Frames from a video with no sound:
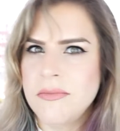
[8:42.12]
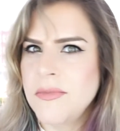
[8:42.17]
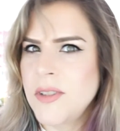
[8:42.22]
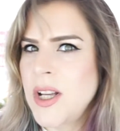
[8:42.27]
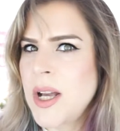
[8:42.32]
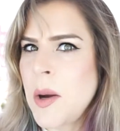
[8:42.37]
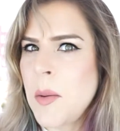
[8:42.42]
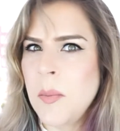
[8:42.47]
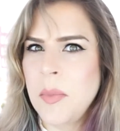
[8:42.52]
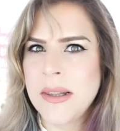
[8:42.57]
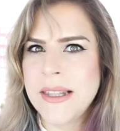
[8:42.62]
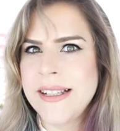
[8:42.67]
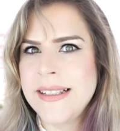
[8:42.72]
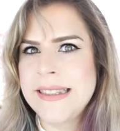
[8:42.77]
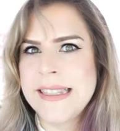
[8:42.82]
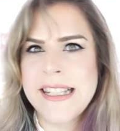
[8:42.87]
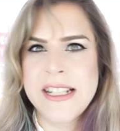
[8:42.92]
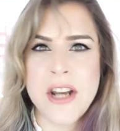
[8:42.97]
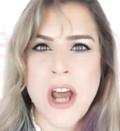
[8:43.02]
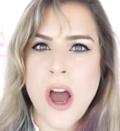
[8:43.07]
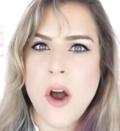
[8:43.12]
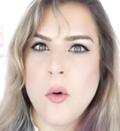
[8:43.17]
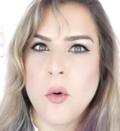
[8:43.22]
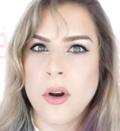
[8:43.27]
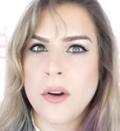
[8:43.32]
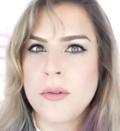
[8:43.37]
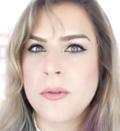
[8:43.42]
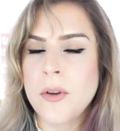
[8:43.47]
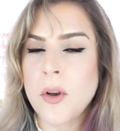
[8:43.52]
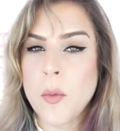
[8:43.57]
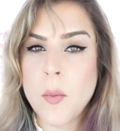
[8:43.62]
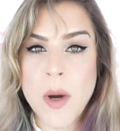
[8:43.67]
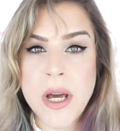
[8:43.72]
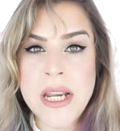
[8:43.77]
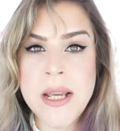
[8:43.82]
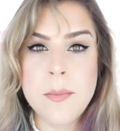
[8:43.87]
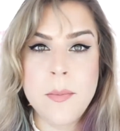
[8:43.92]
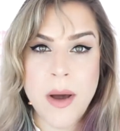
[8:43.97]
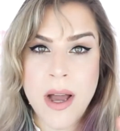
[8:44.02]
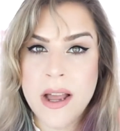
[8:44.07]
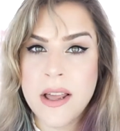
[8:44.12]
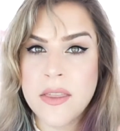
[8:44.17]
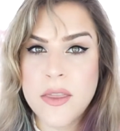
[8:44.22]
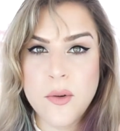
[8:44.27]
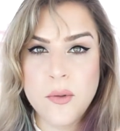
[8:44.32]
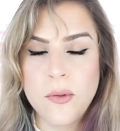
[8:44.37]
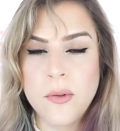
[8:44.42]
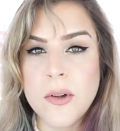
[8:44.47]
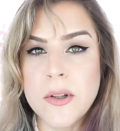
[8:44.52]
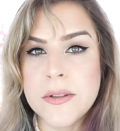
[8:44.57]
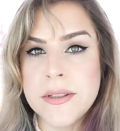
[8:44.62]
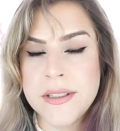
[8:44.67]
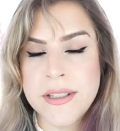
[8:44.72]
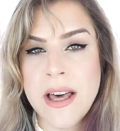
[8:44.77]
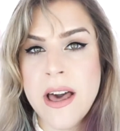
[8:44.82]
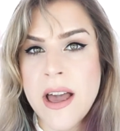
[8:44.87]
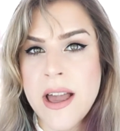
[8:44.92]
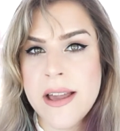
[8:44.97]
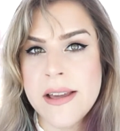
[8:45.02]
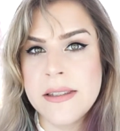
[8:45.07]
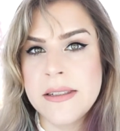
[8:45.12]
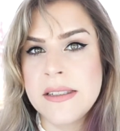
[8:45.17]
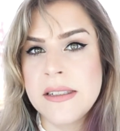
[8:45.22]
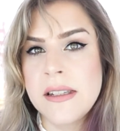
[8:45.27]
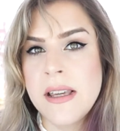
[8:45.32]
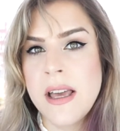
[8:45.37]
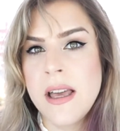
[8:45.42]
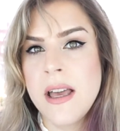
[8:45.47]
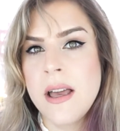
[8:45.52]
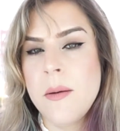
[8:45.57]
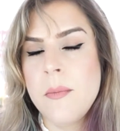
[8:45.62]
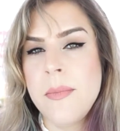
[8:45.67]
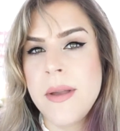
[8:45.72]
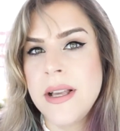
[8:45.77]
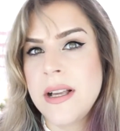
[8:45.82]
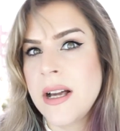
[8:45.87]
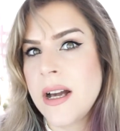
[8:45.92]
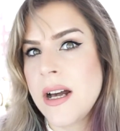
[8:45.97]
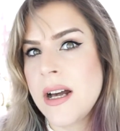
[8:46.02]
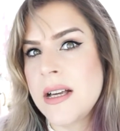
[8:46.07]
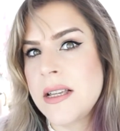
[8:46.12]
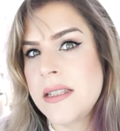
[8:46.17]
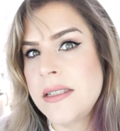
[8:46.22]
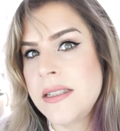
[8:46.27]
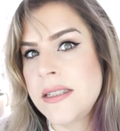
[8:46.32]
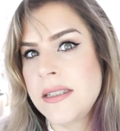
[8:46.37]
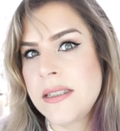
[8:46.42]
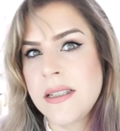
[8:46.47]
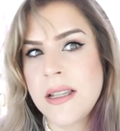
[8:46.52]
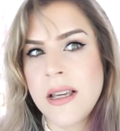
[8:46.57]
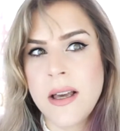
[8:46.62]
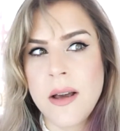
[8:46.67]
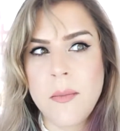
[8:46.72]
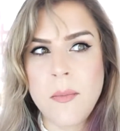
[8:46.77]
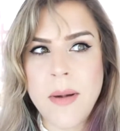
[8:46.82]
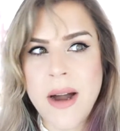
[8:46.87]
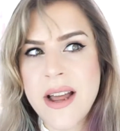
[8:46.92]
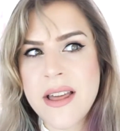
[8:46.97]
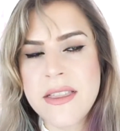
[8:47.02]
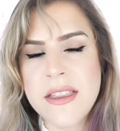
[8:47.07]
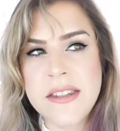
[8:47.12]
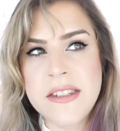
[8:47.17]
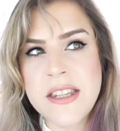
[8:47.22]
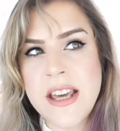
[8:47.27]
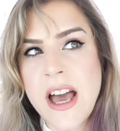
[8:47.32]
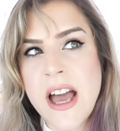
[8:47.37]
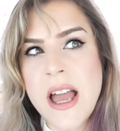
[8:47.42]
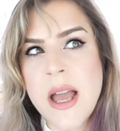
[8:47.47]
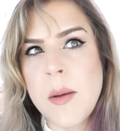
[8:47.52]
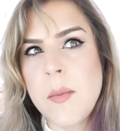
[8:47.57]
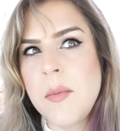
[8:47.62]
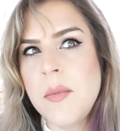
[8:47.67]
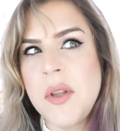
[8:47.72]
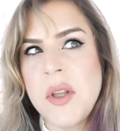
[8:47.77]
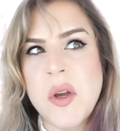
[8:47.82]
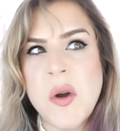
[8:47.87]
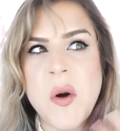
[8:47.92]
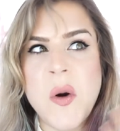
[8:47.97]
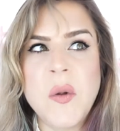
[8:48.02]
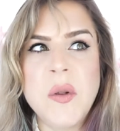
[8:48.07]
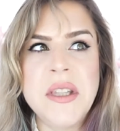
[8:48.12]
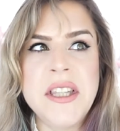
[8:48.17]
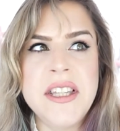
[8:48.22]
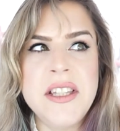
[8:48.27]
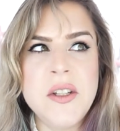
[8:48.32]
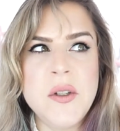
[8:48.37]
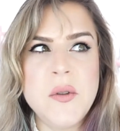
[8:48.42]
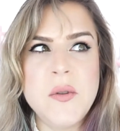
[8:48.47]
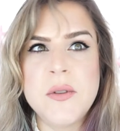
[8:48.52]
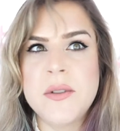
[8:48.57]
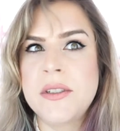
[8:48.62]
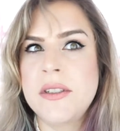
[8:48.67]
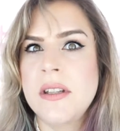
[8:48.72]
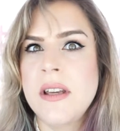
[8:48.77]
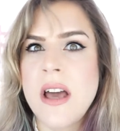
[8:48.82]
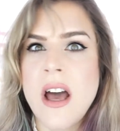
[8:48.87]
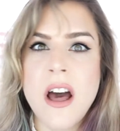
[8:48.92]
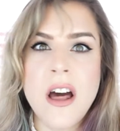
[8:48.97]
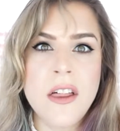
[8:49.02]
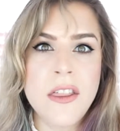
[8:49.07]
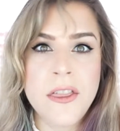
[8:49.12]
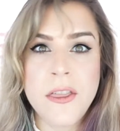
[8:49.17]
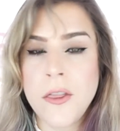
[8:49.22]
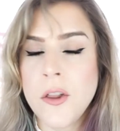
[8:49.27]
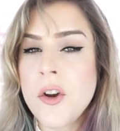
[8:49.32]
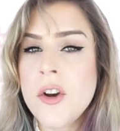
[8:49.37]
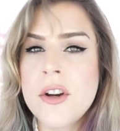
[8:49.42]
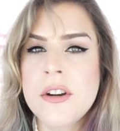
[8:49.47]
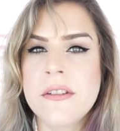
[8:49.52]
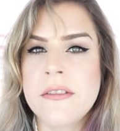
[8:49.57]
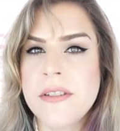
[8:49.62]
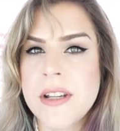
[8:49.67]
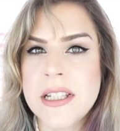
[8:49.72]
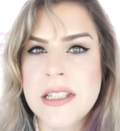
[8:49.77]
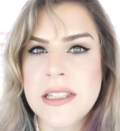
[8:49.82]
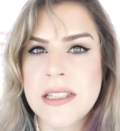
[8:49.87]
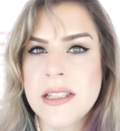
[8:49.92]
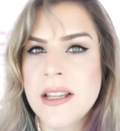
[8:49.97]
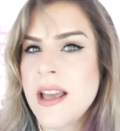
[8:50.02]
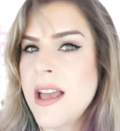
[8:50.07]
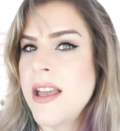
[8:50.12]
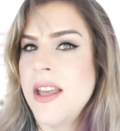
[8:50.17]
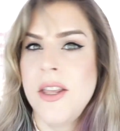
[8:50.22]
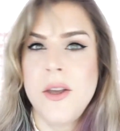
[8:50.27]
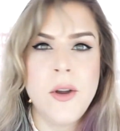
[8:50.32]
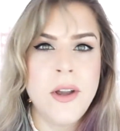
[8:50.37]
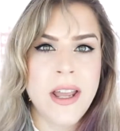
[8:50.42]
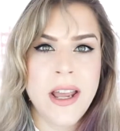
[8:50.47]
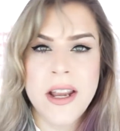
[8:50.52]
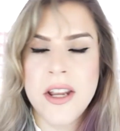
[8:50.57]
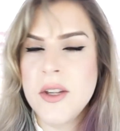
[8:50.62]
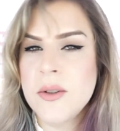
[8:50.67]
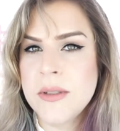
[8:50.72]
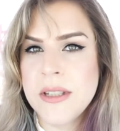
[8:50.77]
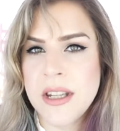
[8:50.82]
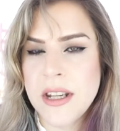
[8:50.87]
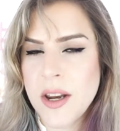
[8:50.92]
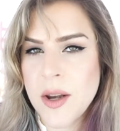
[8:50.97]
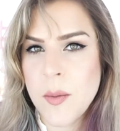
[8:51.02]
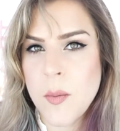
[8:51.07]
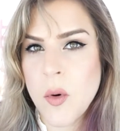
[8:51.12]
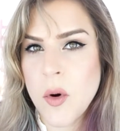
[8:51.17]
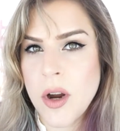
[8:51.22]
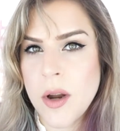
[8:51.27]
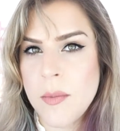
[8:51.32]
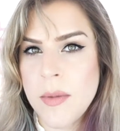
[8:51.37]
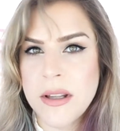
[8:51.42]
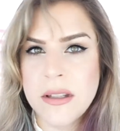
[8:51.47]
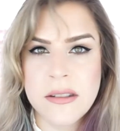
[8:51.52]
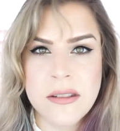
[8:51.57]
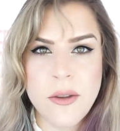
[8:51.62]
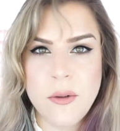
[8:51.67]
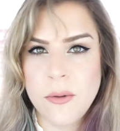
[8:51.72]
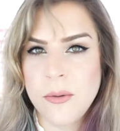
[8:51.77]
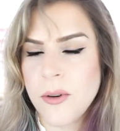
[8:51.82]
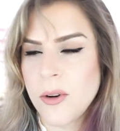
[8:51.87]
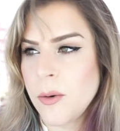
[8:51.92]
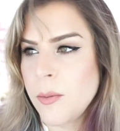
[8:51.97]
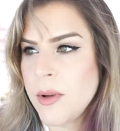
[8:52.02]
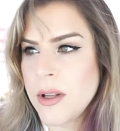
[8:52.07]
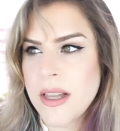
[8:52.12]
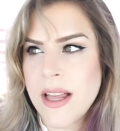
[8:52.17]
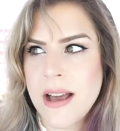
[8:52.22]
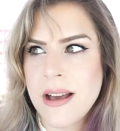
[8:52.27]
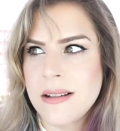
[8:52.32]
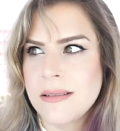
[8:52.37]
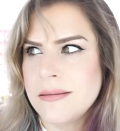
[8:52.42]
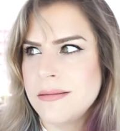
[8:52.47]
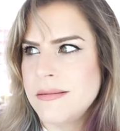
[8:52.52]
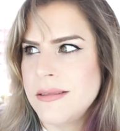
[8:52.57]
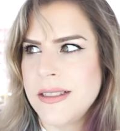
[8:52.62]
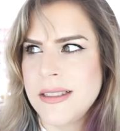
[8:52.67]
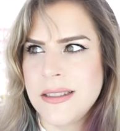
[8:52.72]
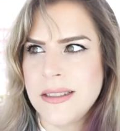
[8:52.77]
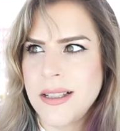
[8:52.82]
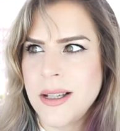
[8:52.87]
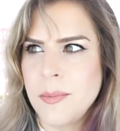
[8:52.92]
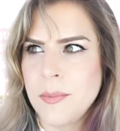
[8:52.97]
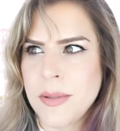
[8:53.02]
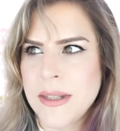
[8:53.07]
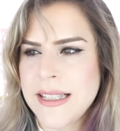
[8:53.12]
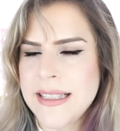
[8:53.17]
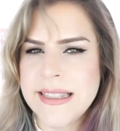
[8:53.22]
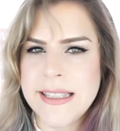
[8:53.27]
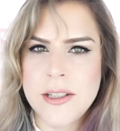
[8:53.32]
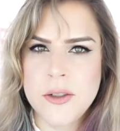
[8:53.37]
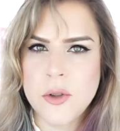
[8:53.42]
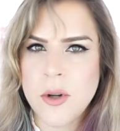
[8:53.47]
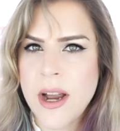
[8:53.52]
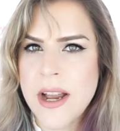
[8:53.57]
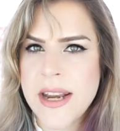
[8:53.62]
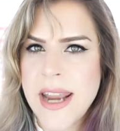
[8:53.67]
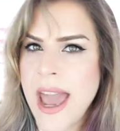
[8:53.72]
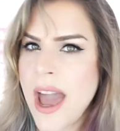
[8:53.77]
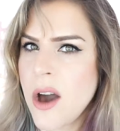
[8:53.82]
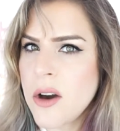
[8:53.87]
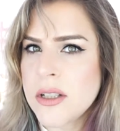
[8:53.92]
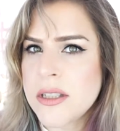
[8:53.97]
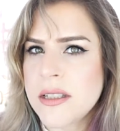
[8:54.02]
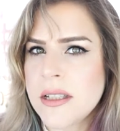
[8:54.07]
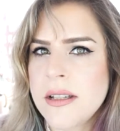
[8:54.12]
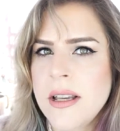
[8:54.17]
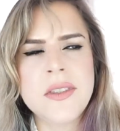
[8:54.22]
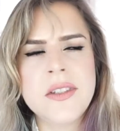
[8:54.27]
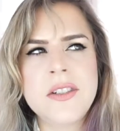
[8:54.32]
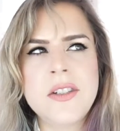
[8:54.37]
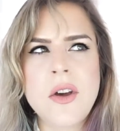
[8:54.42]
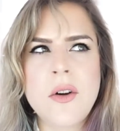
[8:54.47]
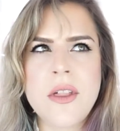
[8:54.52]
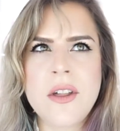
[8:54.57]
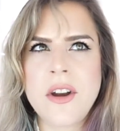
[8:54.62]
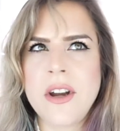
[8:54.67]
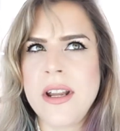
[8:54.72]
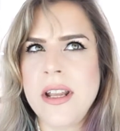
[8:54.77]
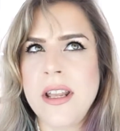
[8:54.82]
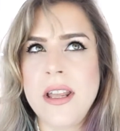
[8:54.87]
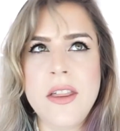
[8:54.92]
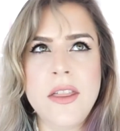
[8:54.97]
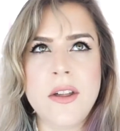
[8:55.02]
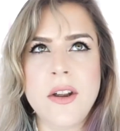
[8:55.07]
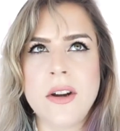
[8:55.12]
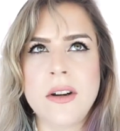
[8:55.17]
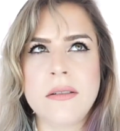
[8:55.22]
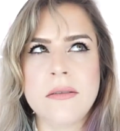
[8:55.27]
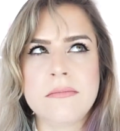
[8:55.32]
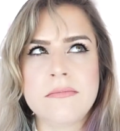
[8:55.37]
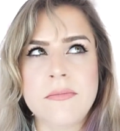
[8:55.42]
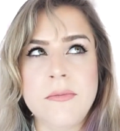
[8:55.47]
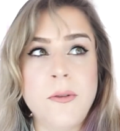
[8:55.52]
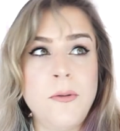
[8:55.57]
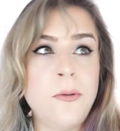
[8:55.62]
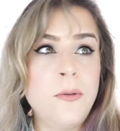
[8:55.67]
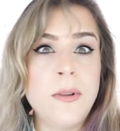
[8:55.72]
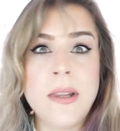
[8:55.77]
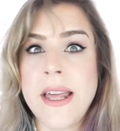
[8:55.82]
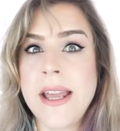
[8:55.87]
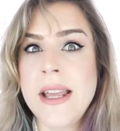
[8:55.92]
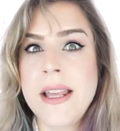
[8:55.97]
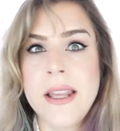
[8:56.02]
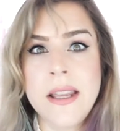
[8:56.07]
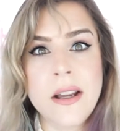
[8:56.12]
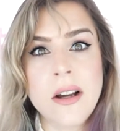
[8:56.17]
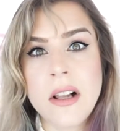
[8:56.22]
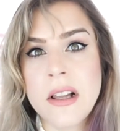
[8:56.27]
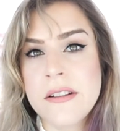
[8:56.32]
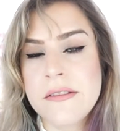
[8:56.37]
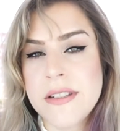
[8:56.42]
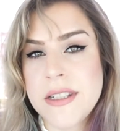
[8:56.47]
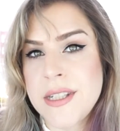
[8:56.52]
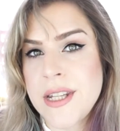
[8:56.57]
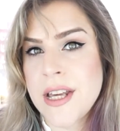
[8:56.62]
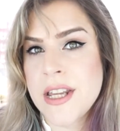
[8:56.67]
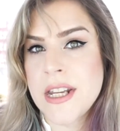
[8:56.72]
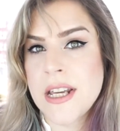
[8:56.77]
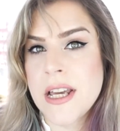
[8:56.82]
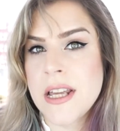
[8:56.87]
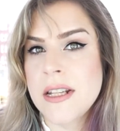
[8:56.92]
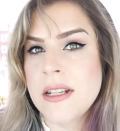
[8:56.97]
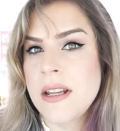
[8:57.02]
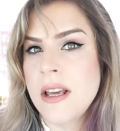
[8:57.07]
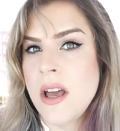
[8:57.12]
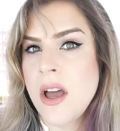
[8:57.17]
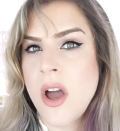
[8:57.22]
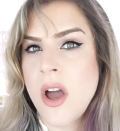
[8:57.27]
completely not worth your money buying the full size, because by the time you only used a third of it, you can't use it anymore because the formula is completely dried out. So they're either flaky all of a sudden,